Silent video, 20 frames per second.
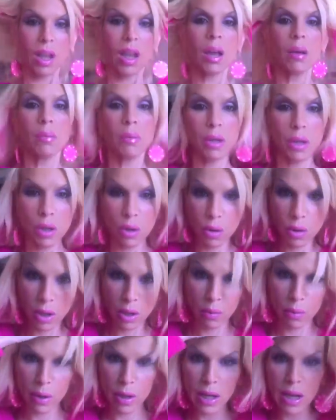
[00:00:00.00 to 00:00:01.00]
I'm going to go
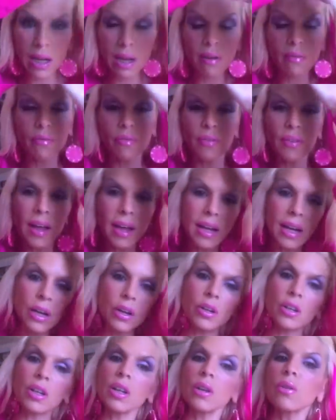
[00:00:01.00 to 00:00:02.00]
get ready and flat
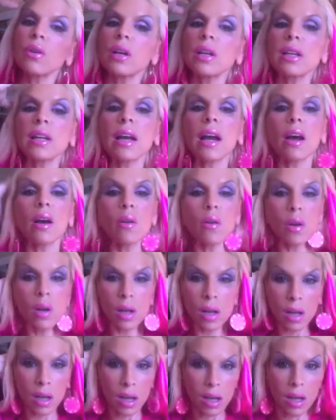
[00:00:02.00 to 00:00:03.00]
iron it right now,
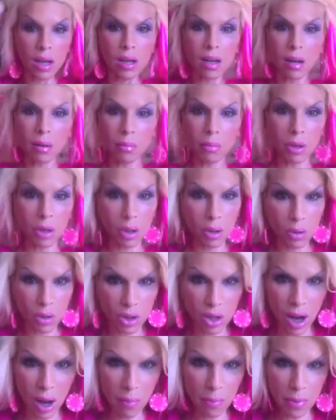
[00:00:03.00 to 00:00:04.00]
and I'm going to go
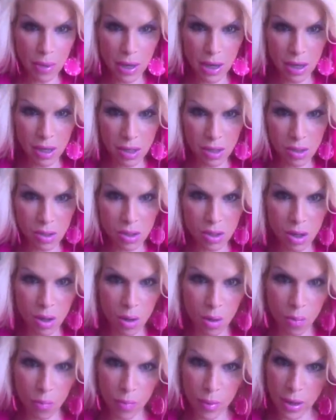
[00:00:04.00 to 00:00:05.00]
shopping.
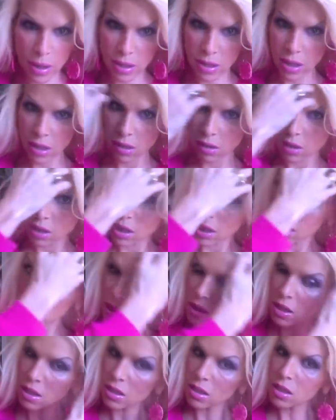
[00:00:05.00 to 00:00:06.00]
So basically,
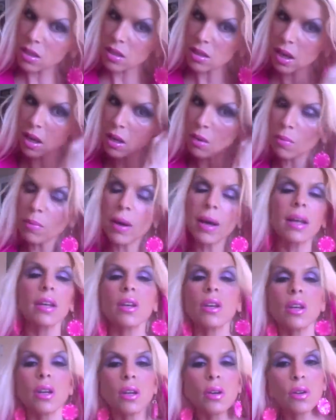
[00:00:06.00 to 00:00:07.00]
this is like my
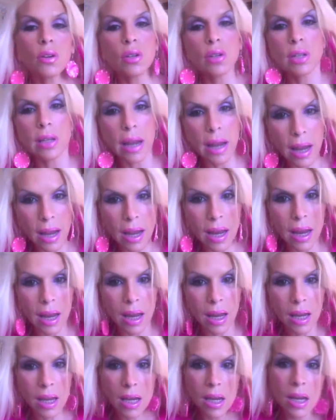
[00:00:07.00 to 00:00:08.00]
New Year's
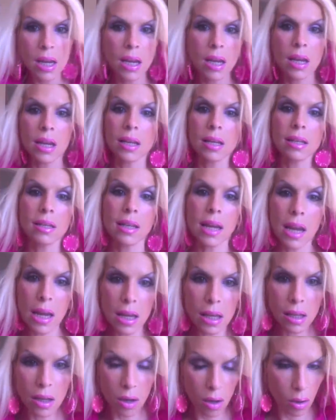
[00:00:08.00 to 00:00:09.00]
Day,
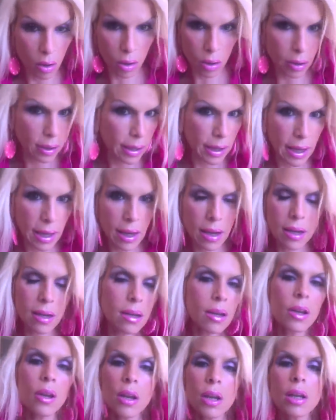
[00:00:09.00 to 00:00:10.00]
day or e
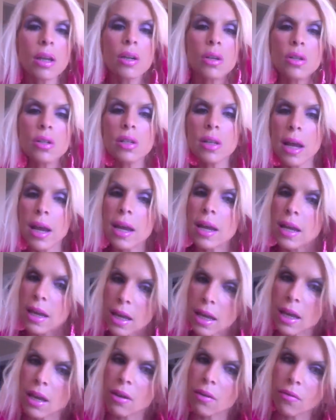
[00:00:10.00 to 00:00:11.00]
New Year's Day
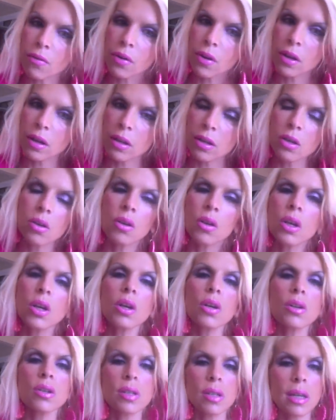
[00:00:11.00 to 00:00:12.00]
Eve, New
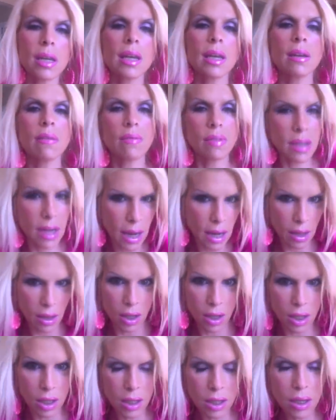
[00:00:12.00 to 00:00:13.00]
Year's Eve day
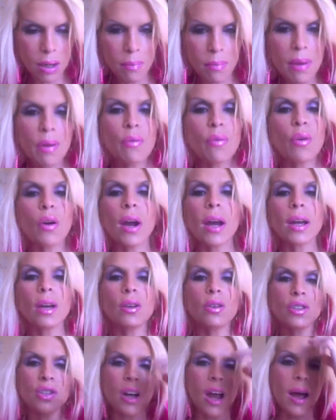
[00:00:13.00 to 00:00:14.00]
look before I
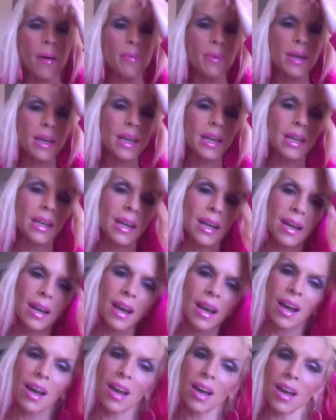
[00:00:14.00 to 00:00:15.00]
go shopping.
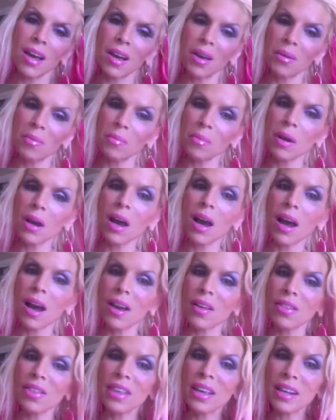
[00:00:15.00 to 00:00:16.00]
Um...
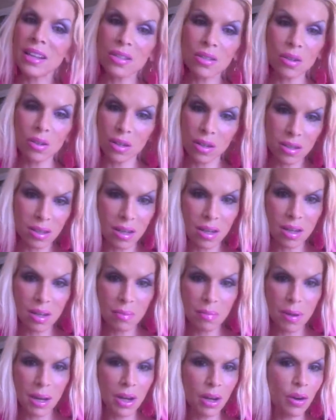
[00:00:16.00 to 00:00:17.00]
Thanks for listening
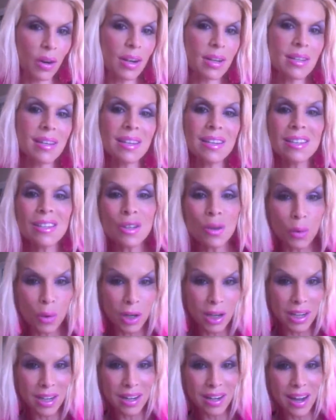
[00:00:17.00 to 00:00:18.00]
to my crazy
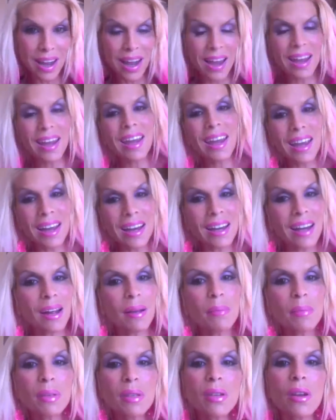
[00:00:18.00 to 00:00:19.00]
story today, and
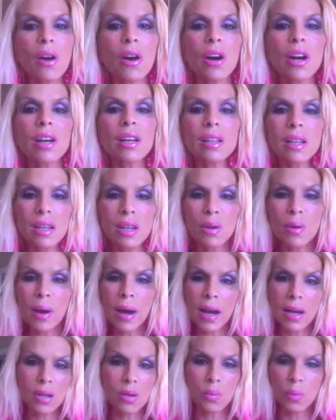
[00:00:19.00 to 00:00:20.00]
I'm sorry that you
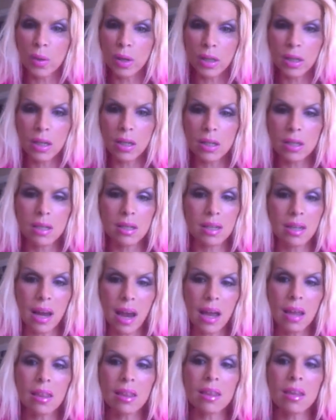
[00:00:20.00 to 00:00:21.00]
had to witness
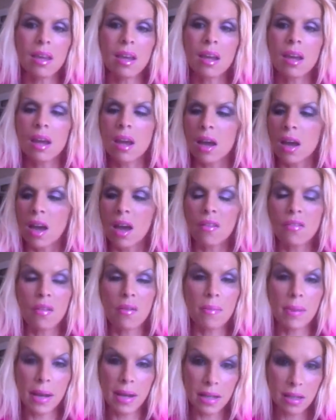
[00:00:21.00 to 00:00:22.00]
death of a
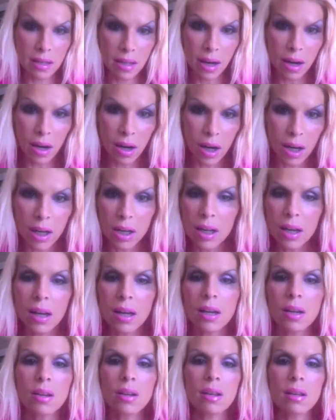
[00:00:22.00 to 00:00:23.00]
mascara. I
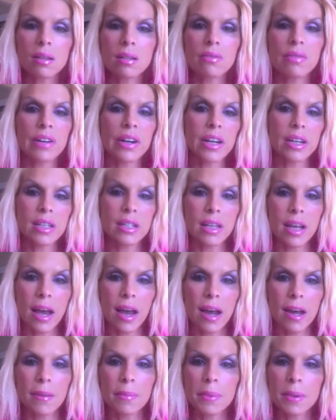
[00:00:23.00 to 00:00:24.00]
know that's very
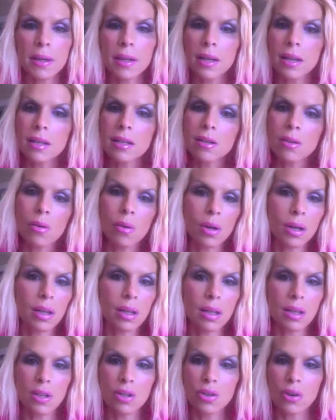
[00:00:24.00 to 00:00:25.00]
sad, but it's going in
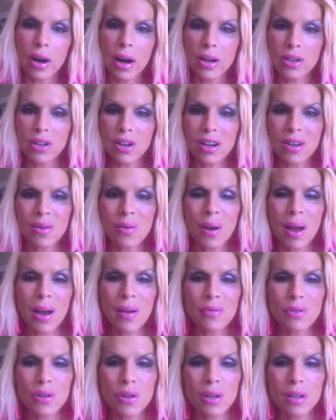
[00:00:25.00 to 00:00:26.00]
the trash. I know
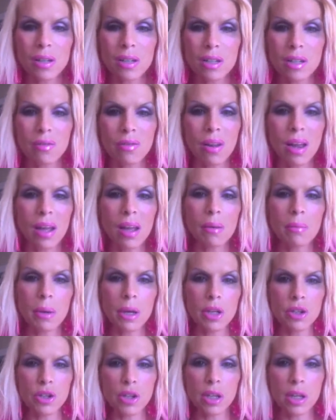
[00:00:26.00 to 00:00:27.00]
after it just fell on my
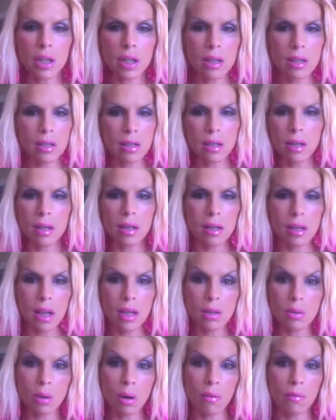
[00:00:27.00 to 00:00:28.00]
jeans. Uh,
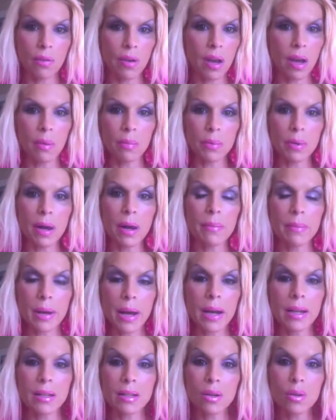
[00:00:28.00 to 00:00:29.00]
that's where it fell, but I mean,
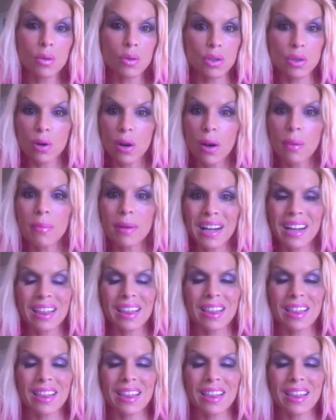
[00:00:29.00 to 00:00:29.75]
I told you, I'm like